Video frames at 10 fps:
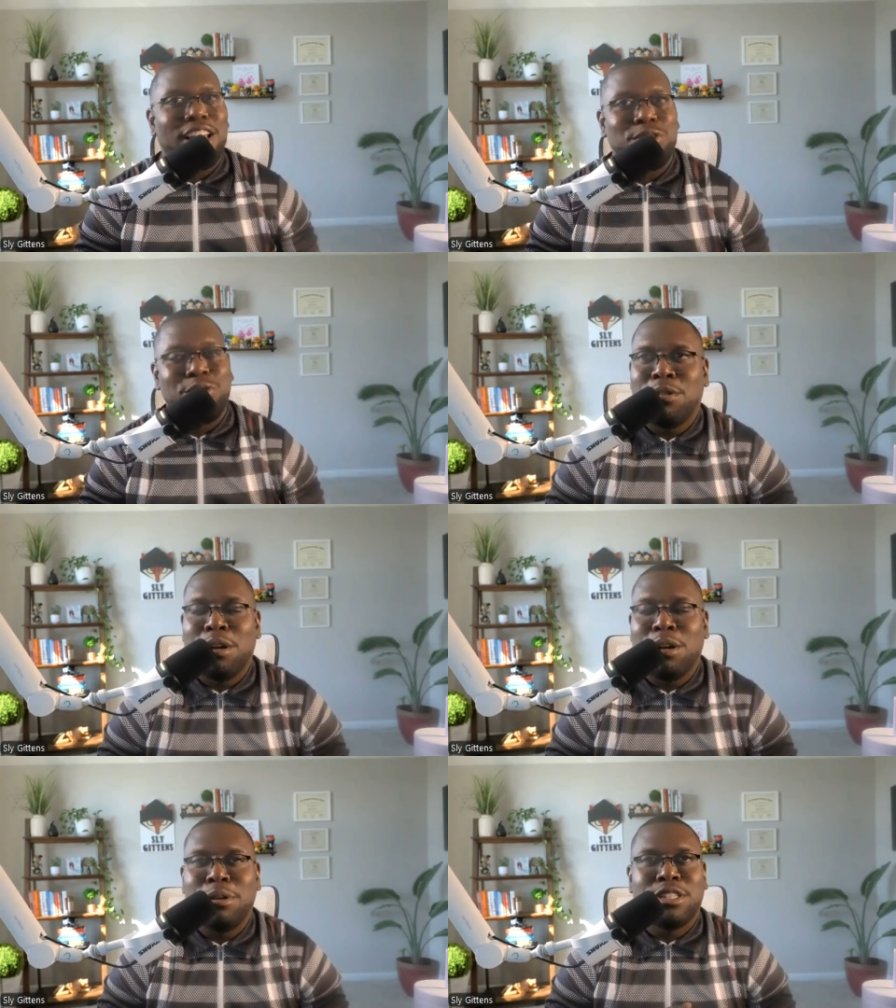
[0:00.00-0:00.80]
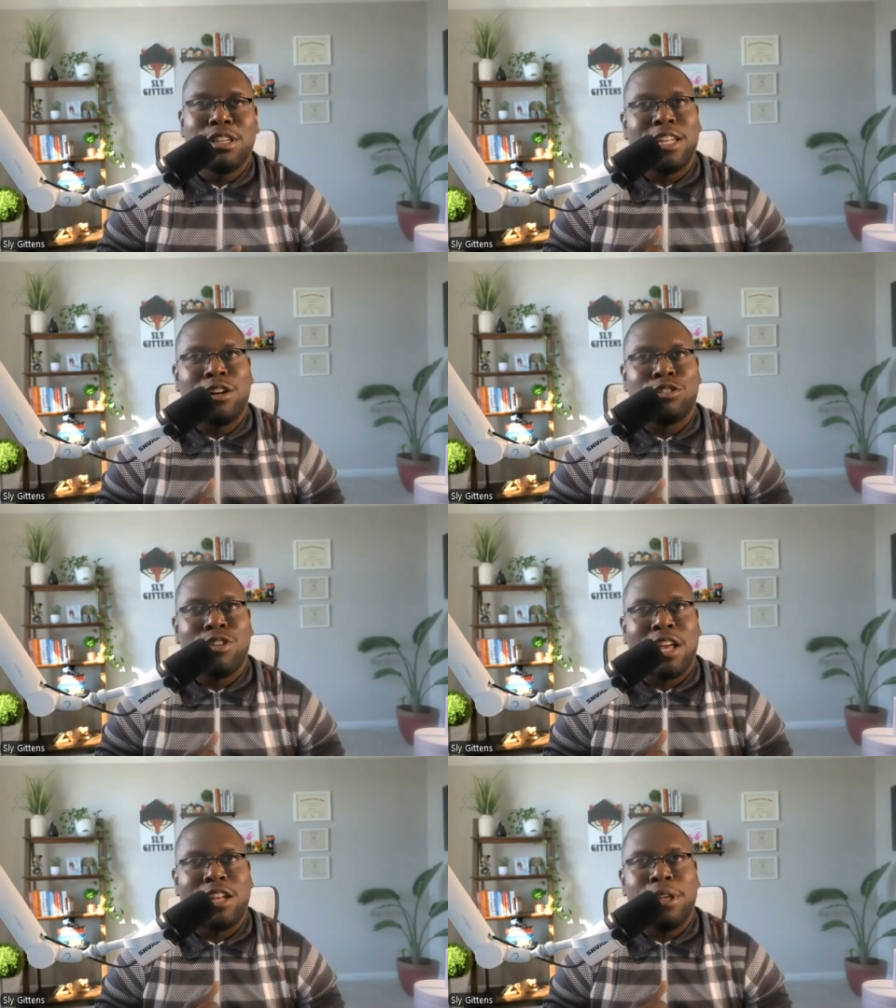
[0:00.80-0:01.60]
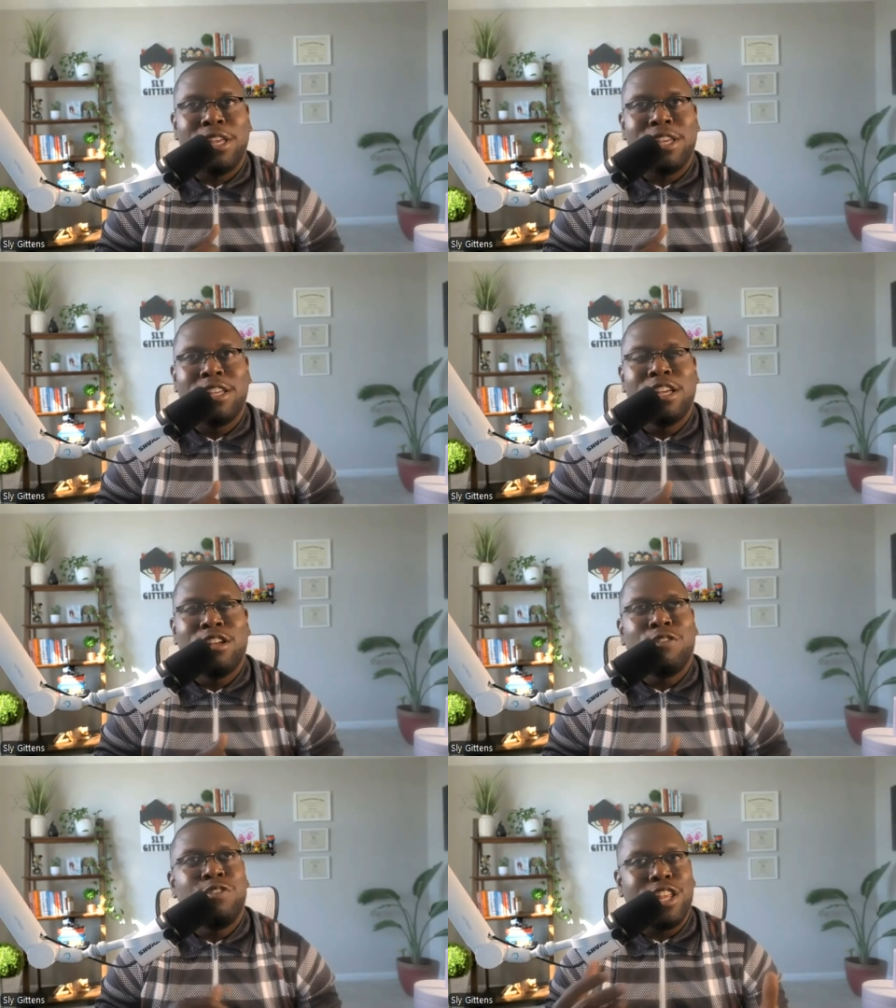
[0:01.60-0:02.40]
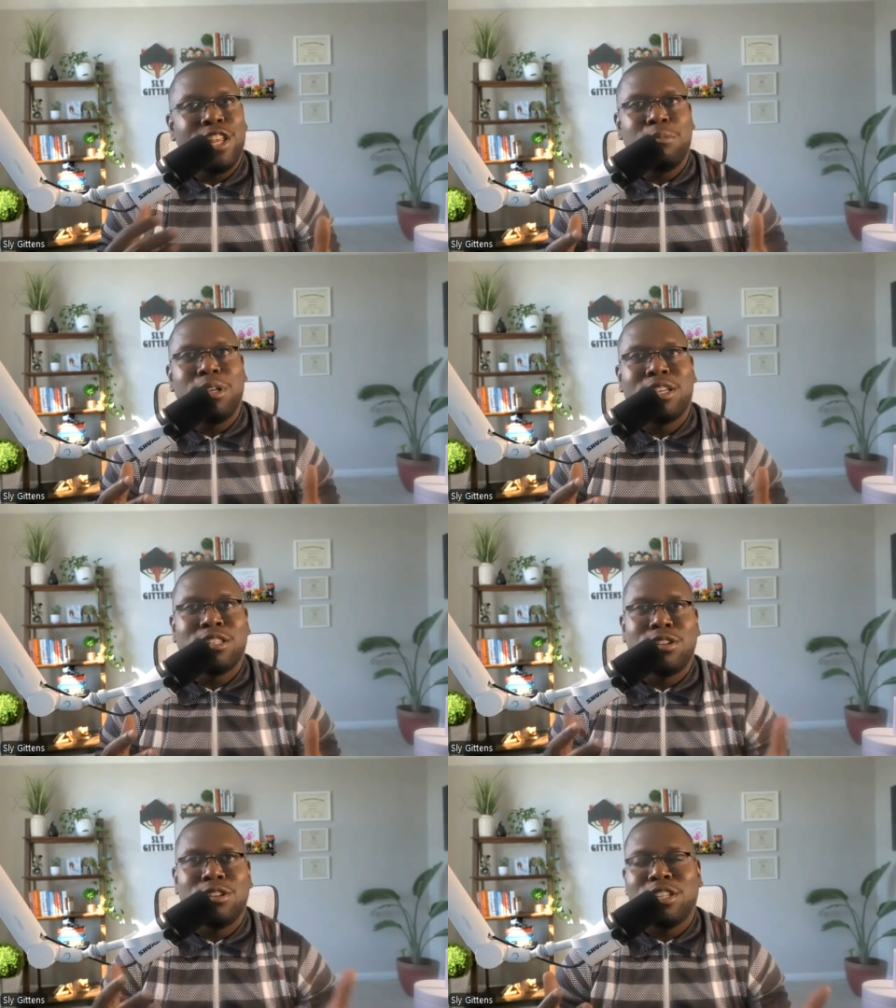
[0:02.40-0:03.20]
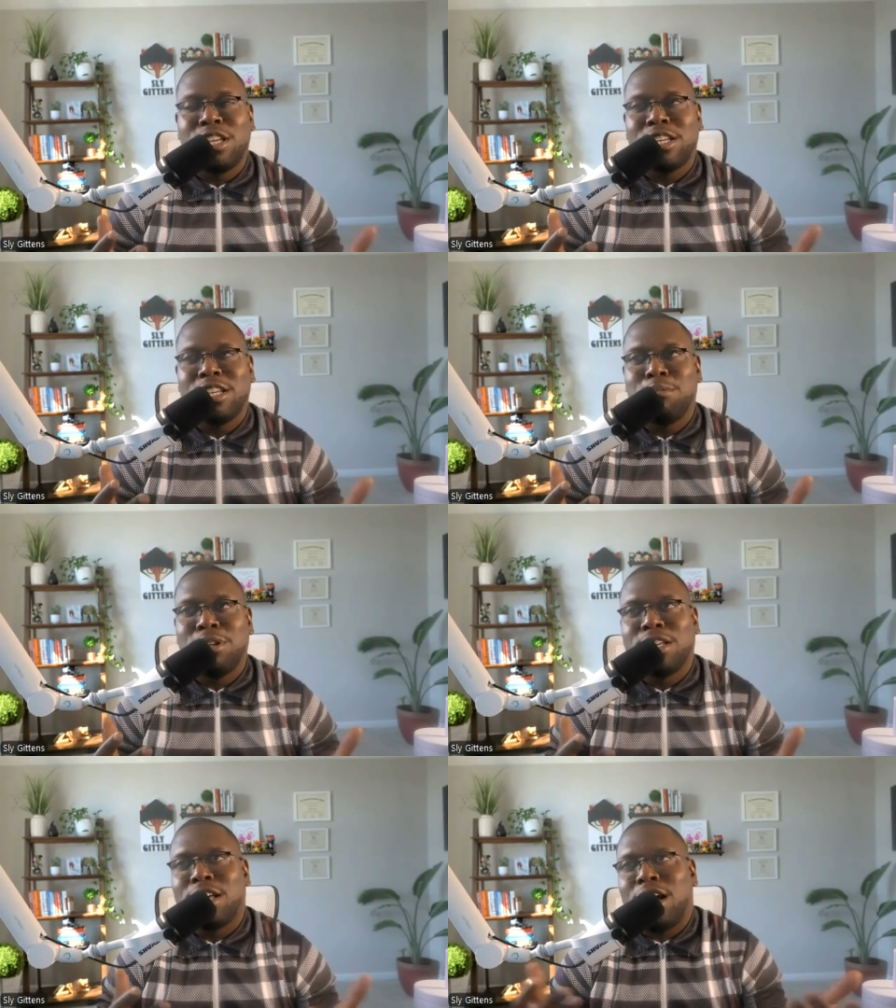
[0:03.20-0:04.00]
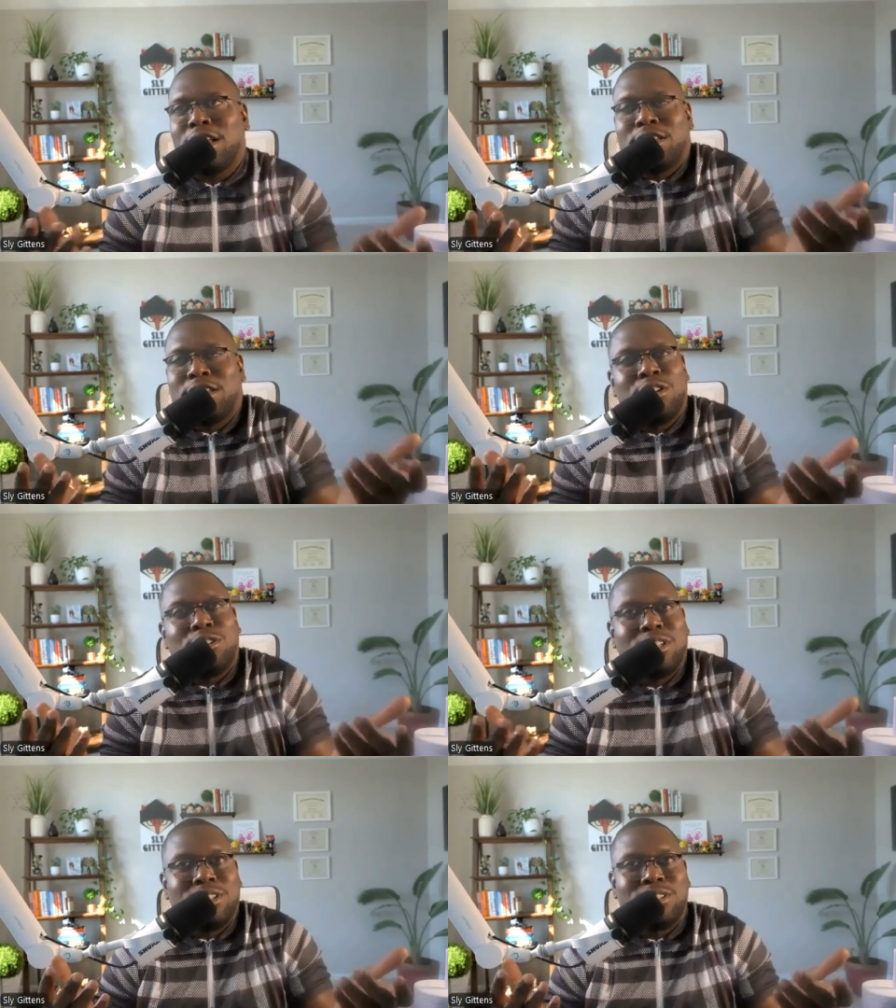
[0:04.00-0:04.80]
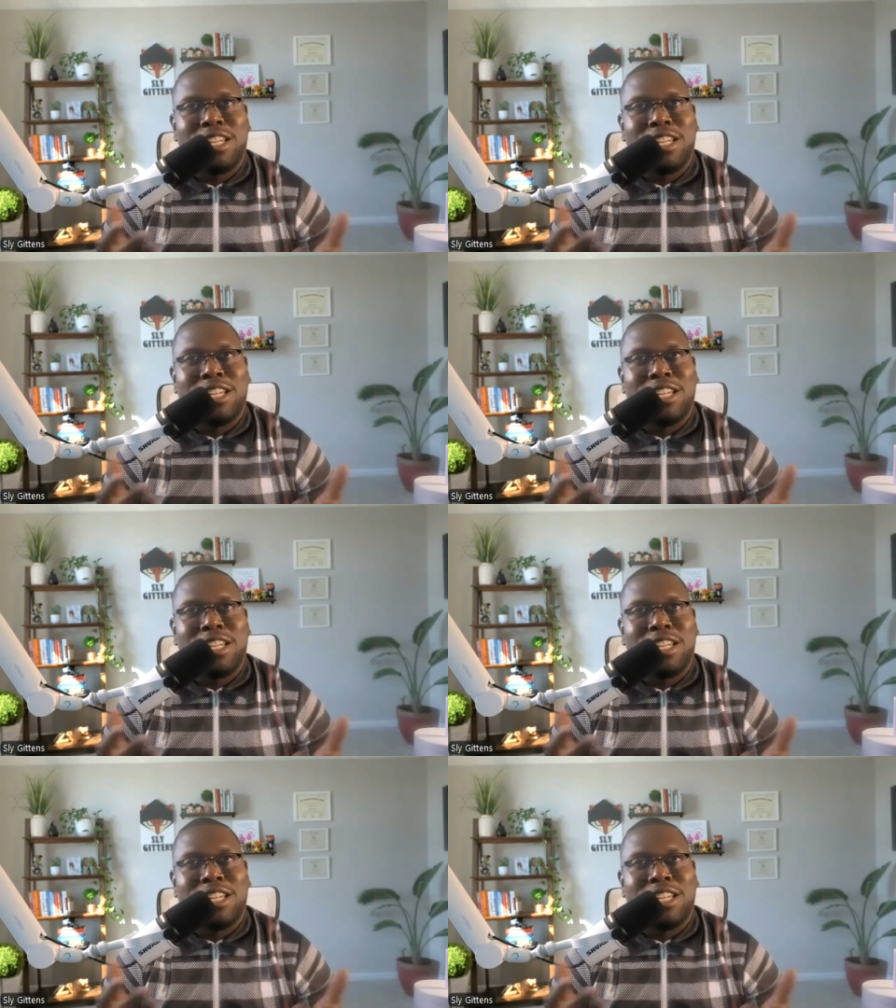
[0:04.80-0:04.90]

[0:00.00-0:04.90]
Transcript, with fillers: Mm-hmm. It was different trying to be fit in because certain things I'm like, just don't do, right?